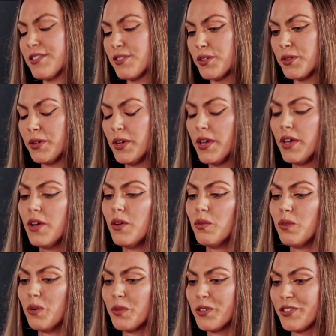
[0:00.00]
So
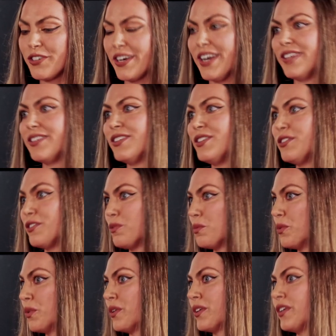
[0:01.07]
what we're trying to do is
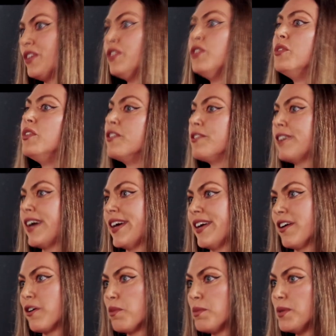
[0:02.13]
more unify
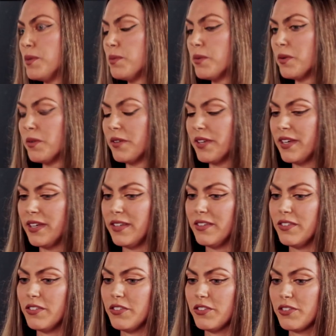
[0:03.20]
our people
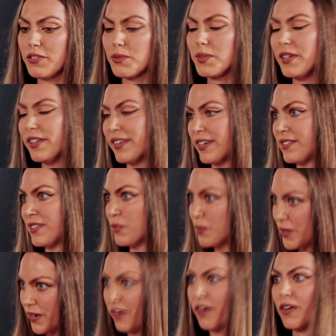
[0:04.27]
and just realizing
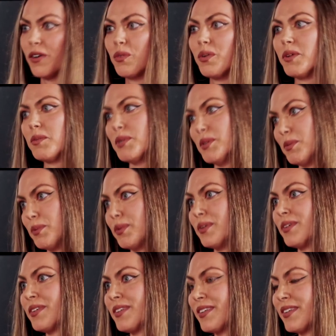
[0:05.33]
we are one
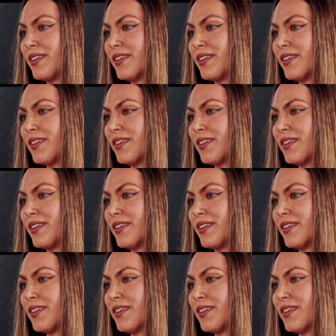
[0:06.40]
people.